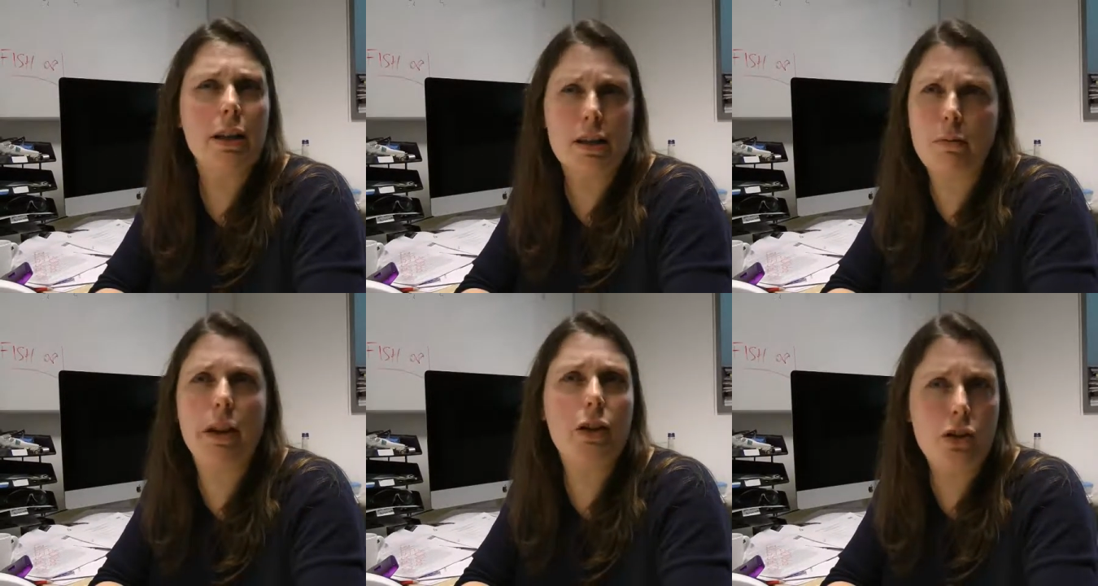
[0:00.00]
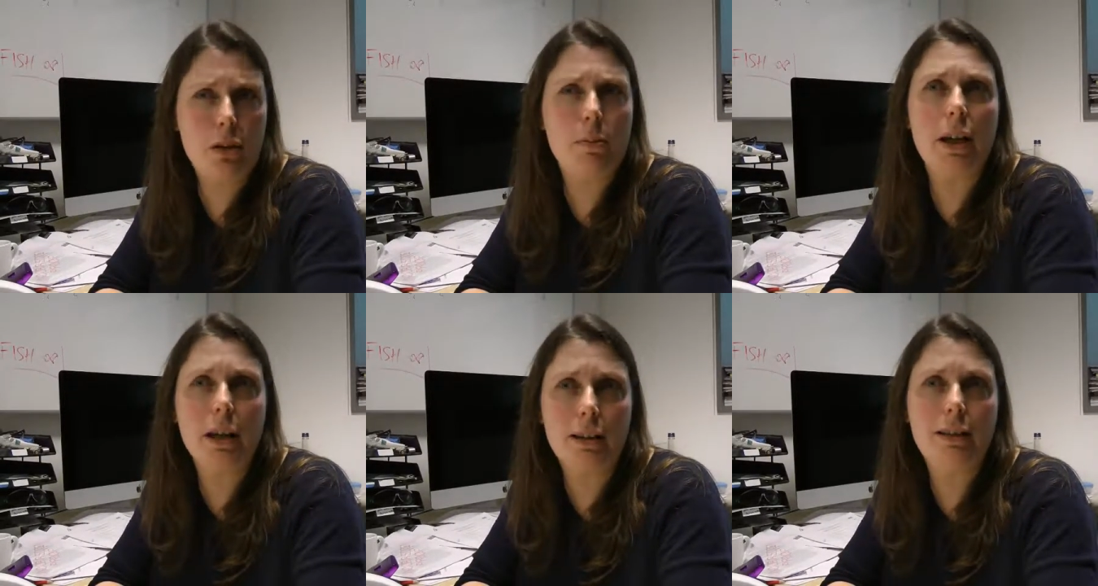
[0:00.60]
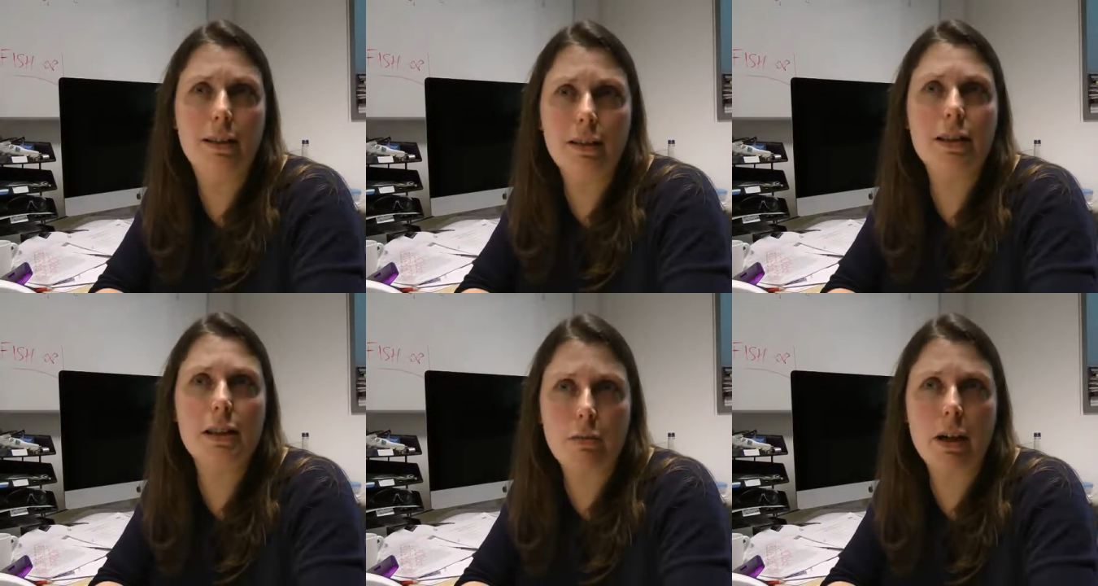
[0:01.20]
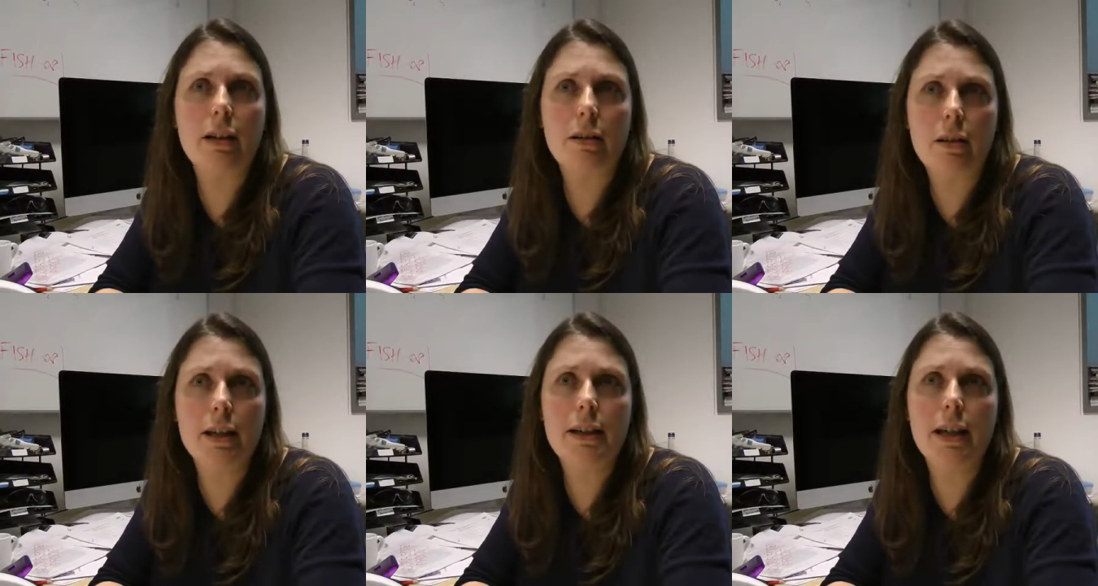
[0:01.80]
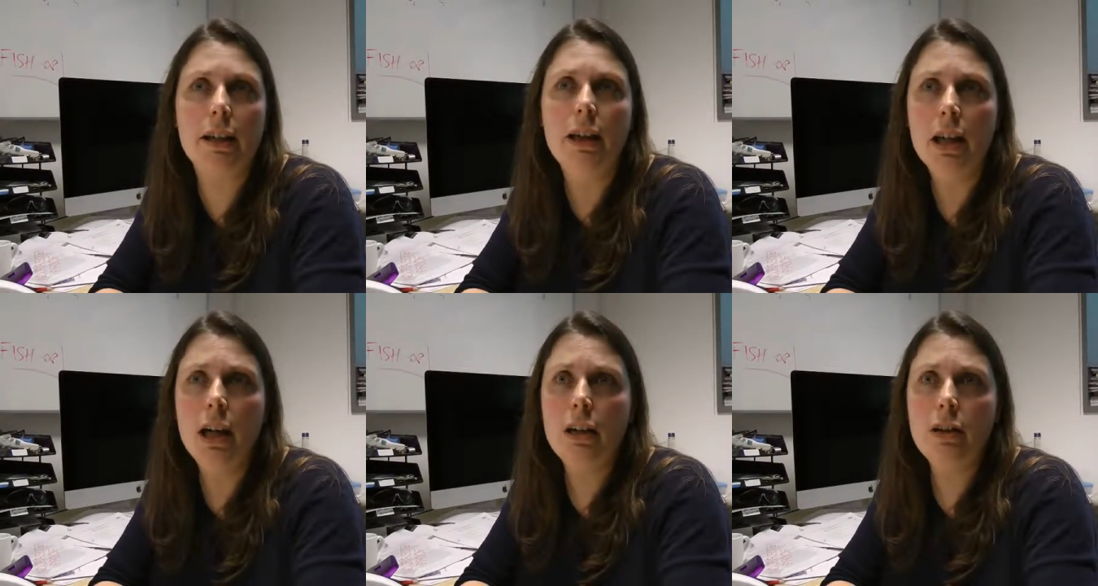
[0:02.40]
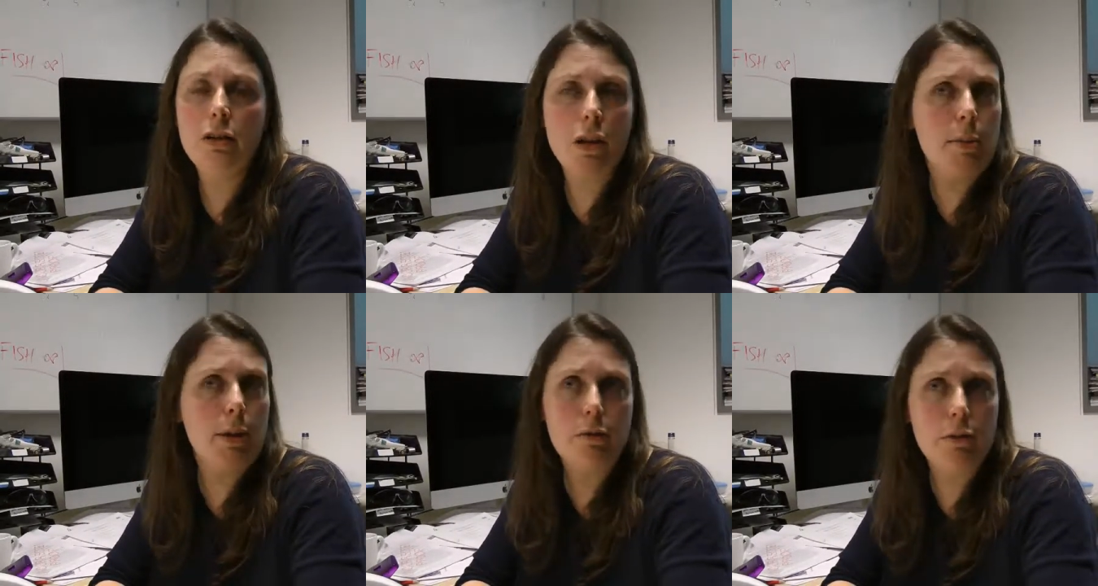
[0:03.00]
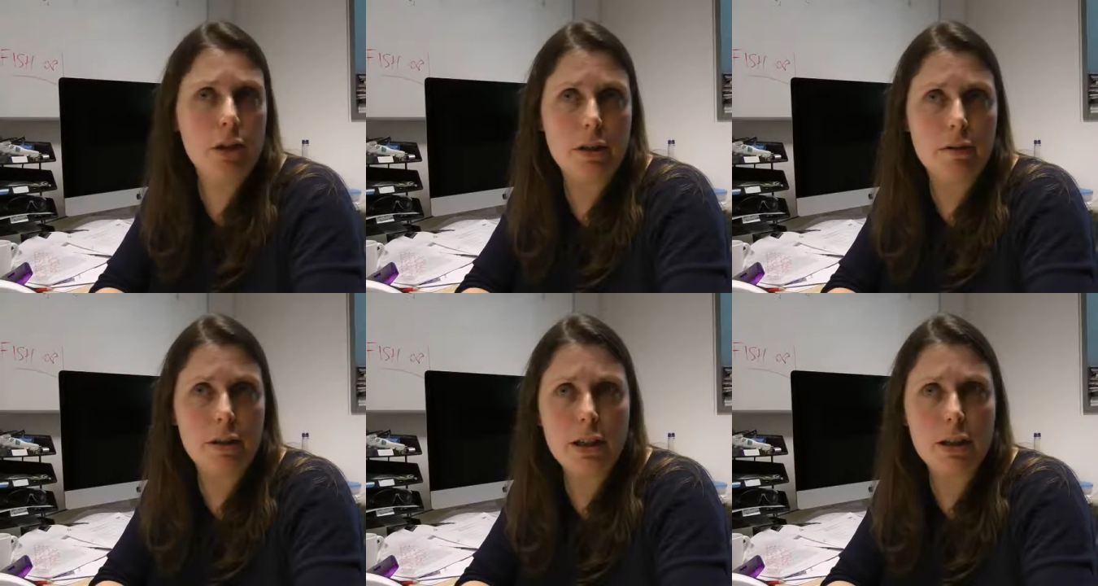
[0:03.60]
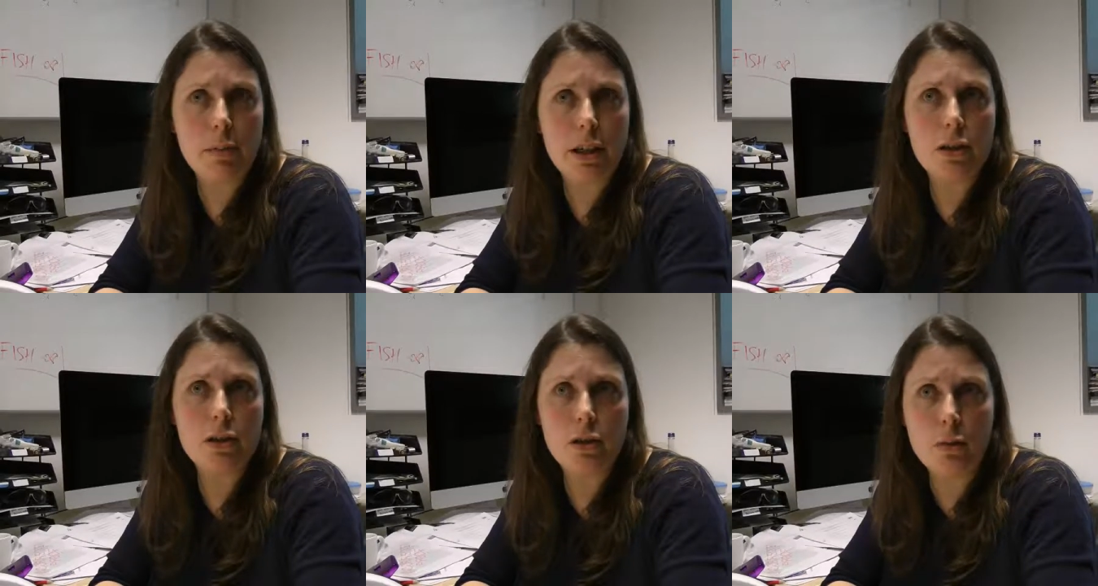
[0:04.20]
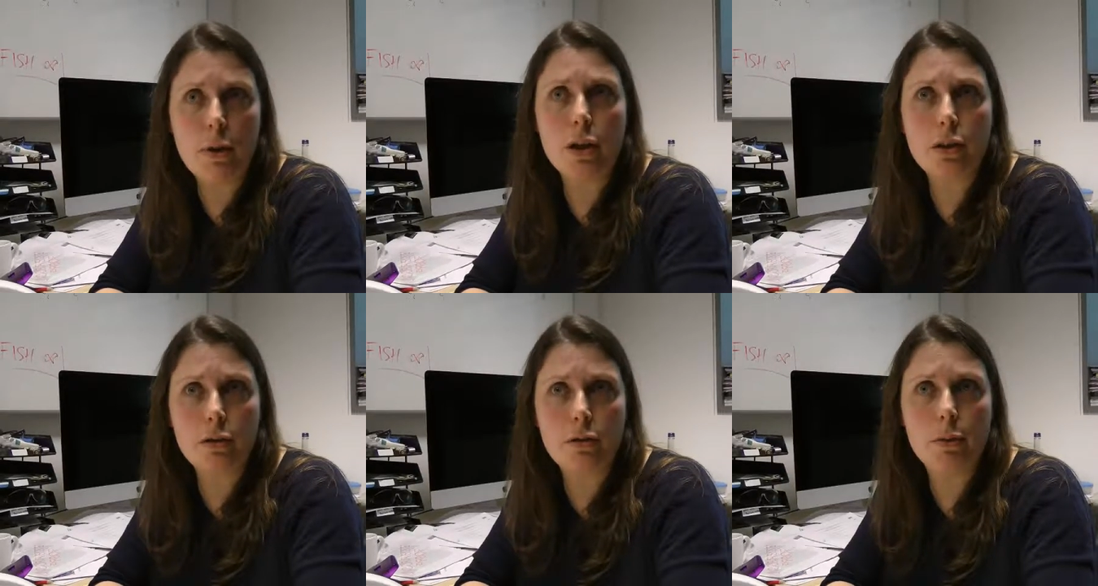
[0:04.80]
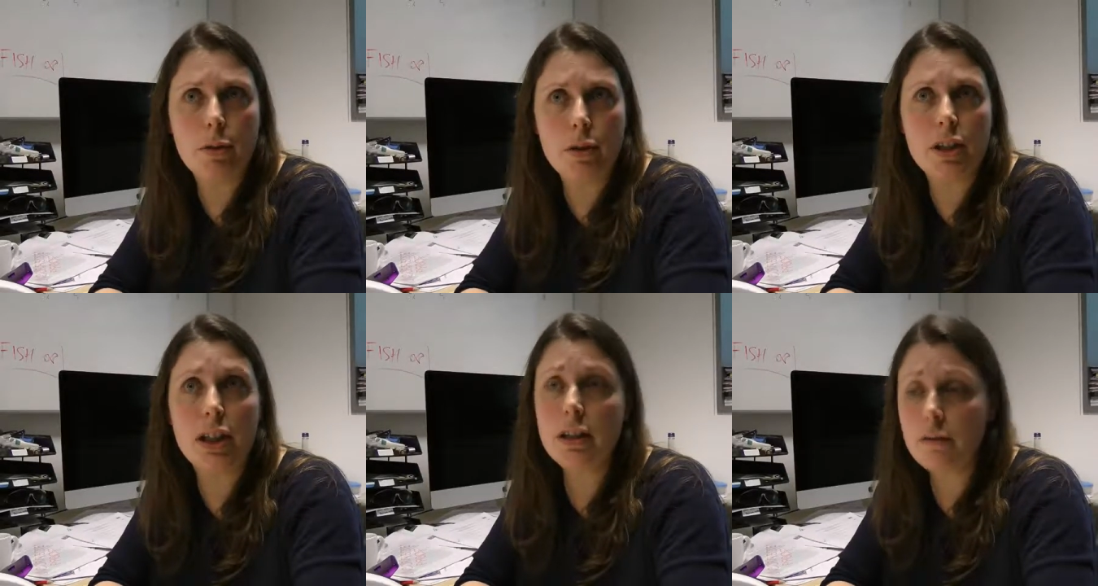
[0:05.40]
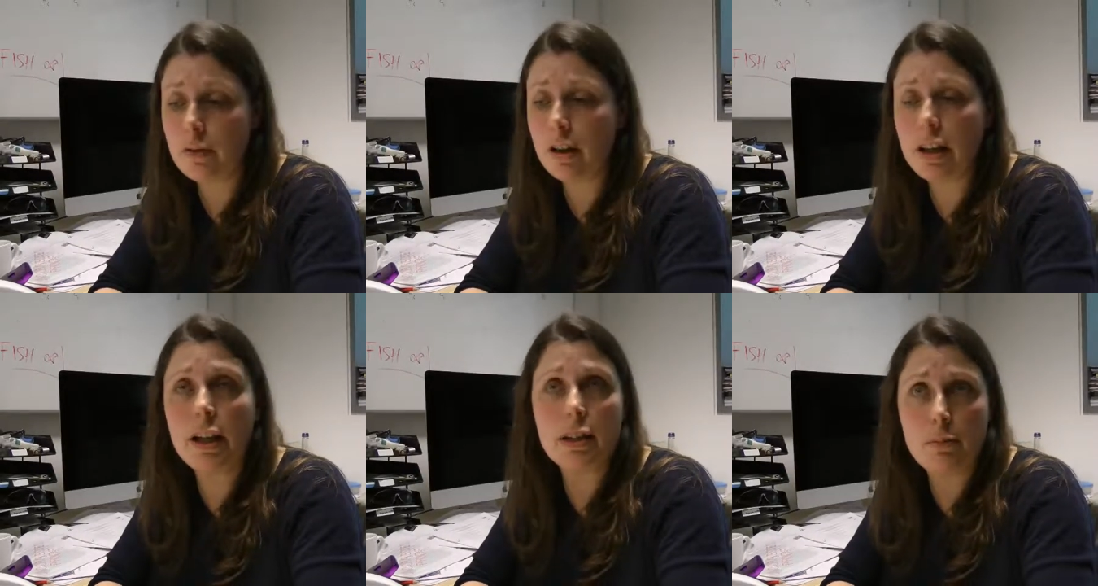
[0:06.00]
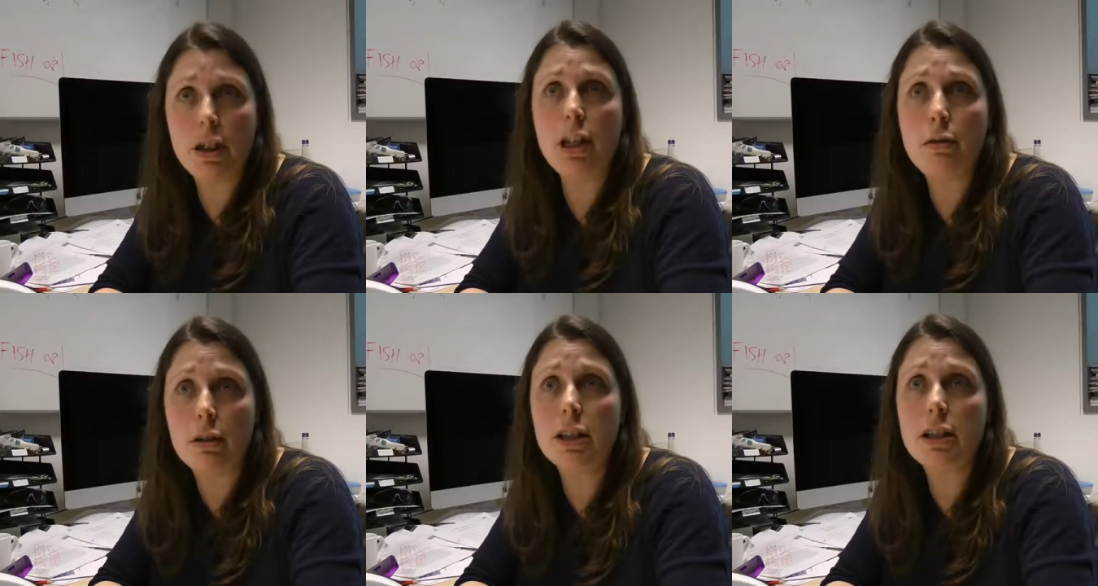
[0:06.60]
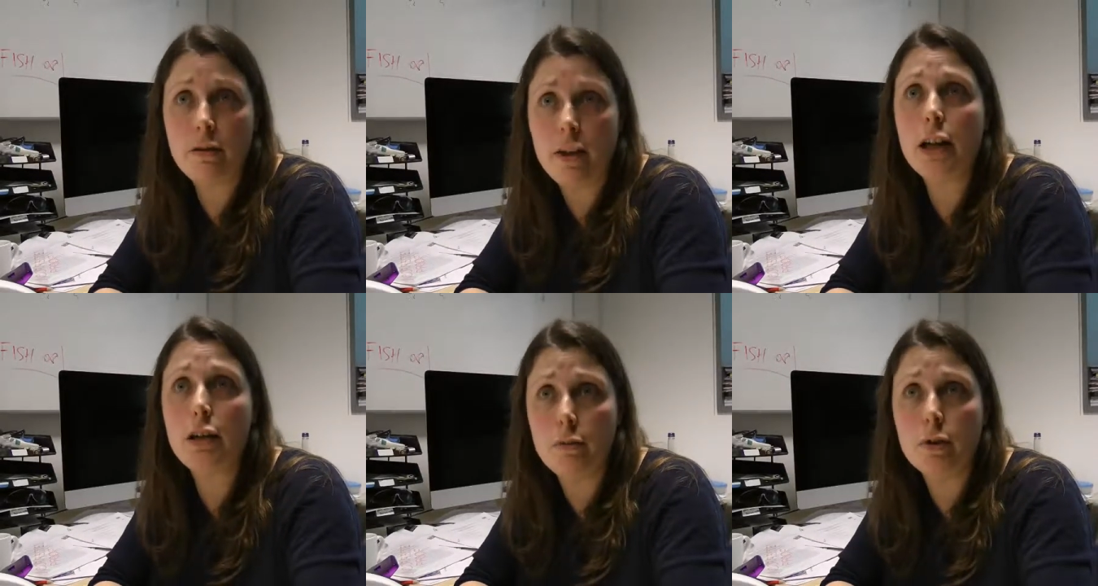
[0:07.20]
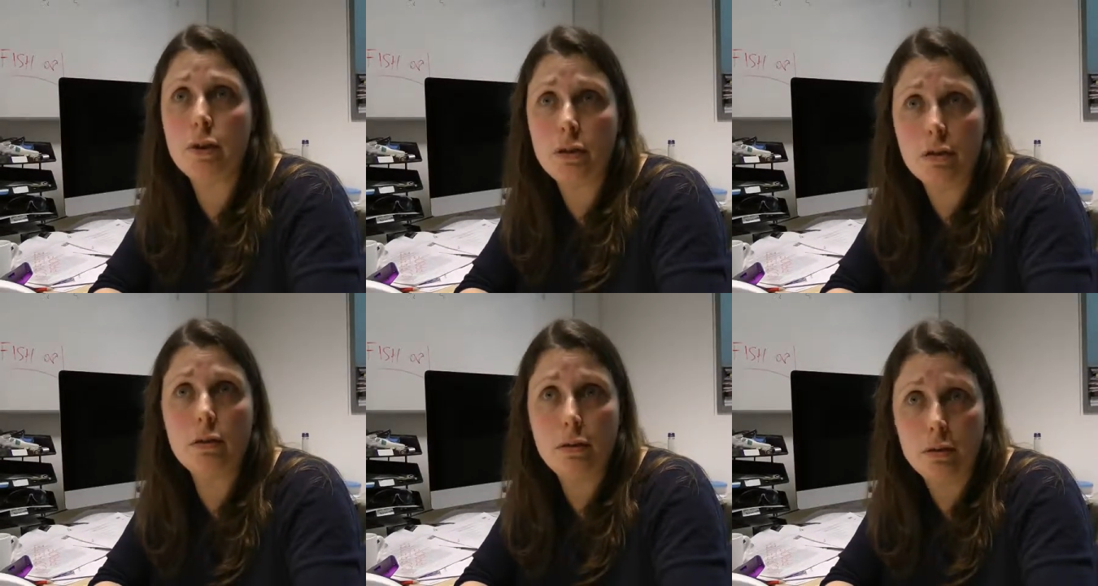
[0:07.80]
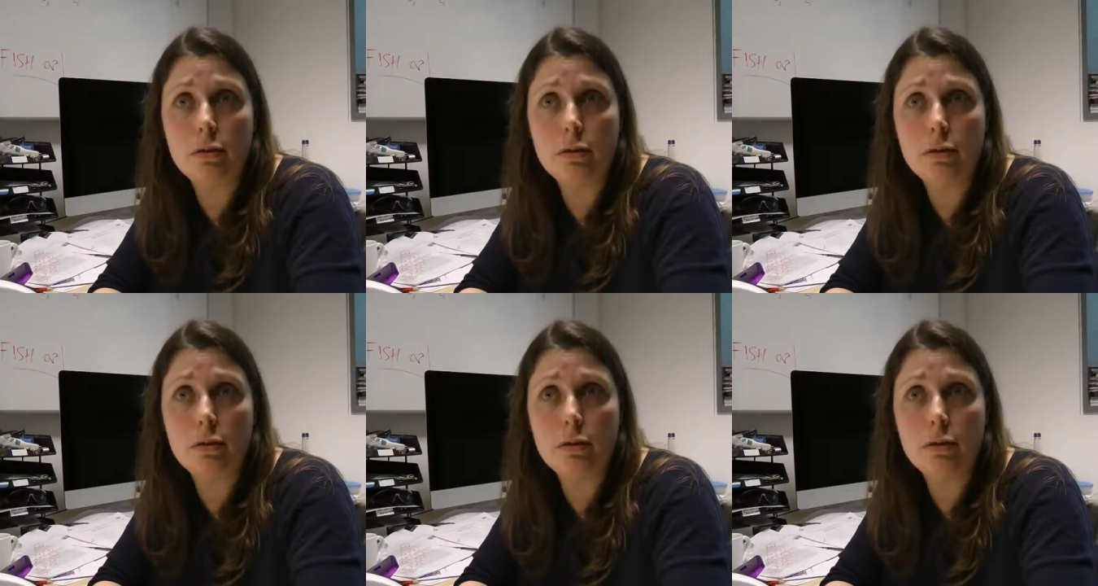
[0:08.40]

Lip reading: That's the way it should be, because it's recognising that you're coming from two different disciplines and you're both contributing different things, but equally to the value of what you're